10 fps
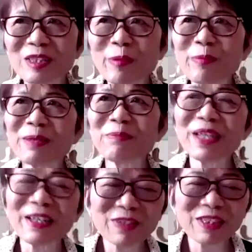I remember
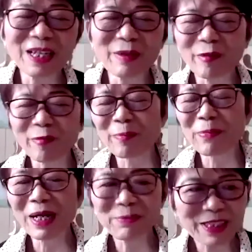every time I have a
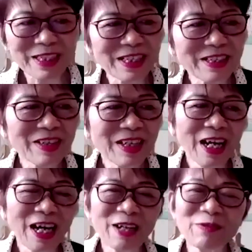barbecue,
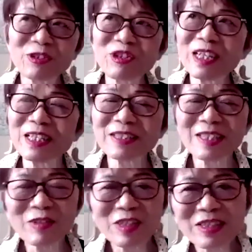I have a Chinese
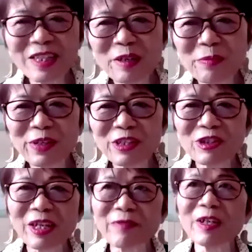New Year
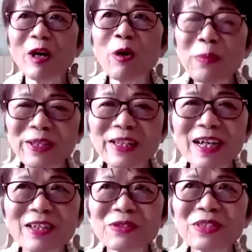celebration, I have an open
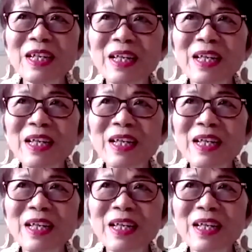house,